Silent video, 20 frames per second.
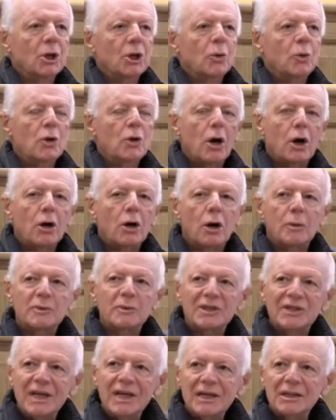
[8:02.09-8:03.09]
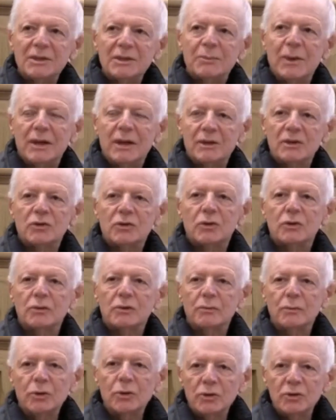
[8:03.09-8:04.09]
We are obsessed by the sort of
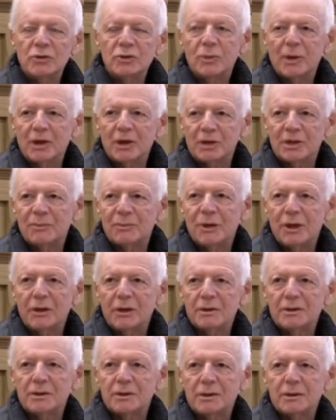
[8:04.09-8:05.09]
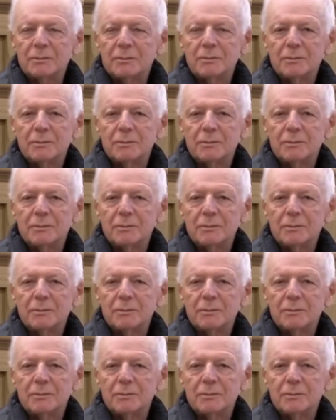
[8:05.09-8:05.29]
moods we're experiencing.